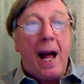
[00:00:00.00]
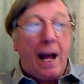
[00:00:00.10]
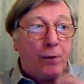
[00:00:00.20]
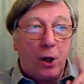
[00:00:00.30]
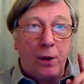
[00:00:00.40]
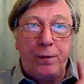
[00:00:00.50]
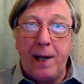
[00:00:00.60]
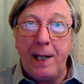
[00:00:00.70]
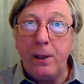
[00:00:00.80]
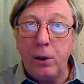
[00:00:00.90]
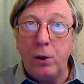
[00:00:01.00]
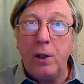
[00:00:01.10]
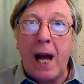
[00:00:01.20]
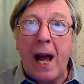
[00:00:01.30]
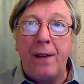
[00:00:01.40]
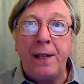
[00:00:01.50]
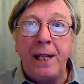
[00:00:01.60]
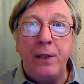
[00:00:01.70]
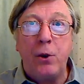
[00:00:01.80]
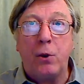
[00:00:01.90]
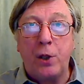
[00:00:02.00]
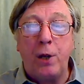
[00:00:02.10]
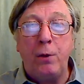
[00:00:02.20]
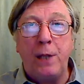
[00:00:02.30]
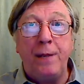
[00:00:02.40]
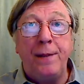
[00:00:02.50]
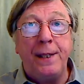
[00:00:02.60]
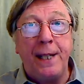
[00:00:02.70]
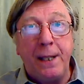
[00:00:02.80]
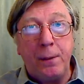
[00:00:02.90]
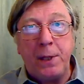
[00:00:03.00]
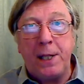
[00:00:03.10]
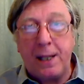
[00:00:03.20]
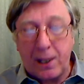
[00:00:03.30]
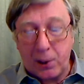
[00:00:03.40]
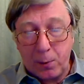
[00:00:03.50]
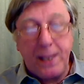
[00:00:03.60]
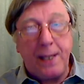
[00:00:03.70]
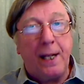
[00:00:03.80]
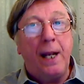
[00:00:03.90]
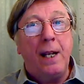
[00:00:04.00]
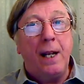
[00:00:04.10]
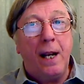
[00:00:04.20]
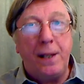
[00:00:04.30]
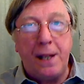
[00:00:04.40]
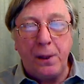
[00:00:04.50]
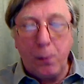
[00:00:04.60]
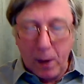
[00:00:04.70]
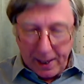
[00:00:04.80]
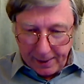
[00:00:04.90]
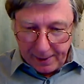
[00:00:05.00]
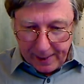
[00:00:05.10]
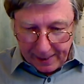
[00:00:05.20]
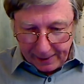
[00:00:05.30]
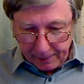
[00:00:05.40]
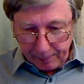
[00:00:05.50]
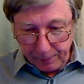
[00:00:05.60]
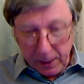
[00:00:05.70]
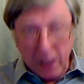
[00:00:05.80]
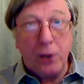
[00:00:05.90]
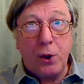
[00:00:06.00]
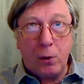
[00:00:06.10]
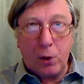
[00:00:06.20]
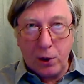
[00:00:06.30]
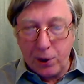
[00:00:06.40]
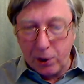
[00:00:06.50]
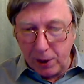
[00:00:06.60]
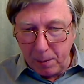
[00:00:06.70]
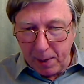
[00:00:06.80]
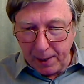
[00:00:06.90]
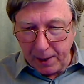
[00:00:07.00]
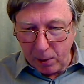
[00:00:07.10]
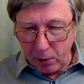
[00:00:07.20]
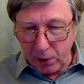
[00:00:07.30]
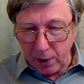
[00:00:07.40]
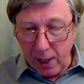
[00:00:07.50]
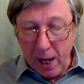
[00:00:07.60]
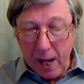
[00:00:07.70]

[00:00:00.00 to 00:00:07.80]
I've got a final look at the Doctor Who DVD that we did last week, and then the wine at the end. So, consulting my notes,